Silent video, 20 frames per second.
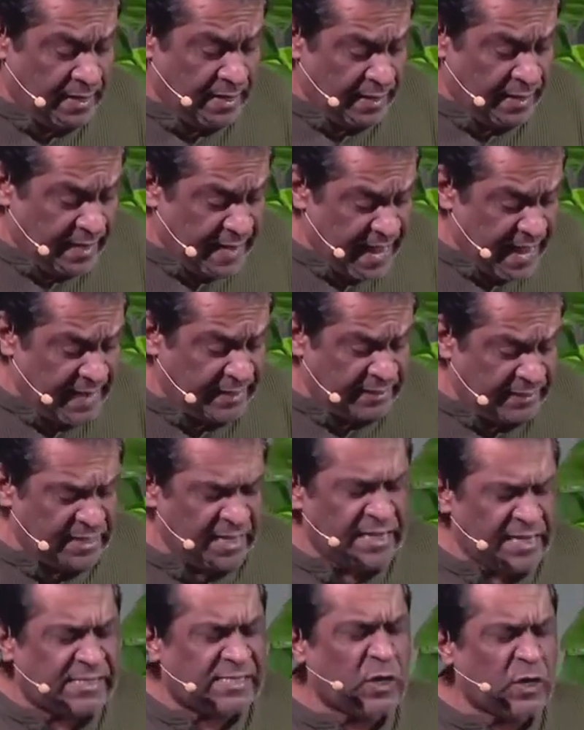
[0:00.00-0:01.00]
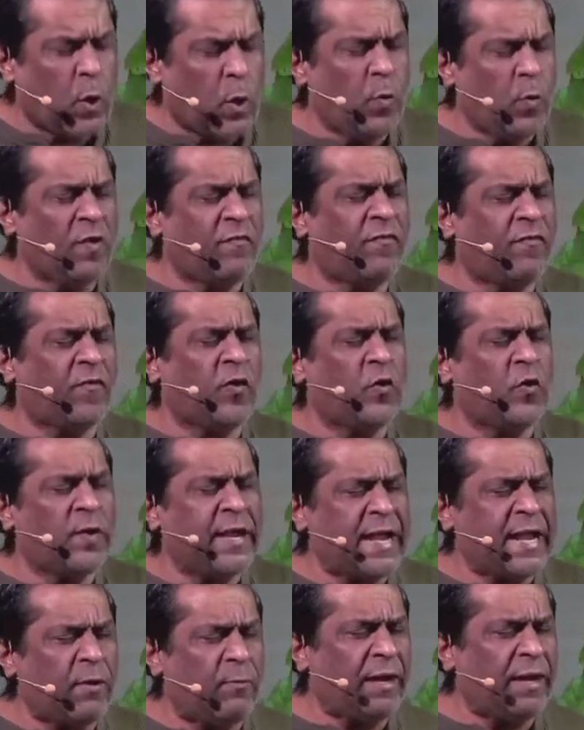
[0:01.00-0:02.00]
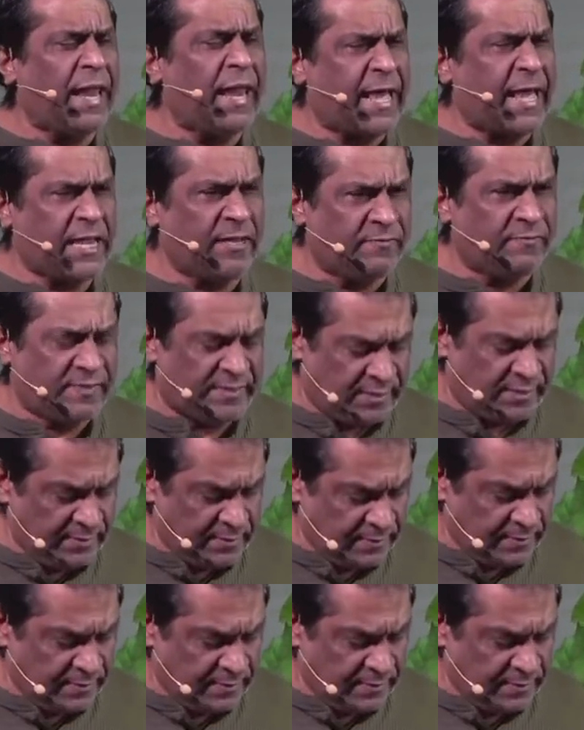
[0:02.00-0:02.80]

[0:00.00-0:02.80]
let these overflow in our lives.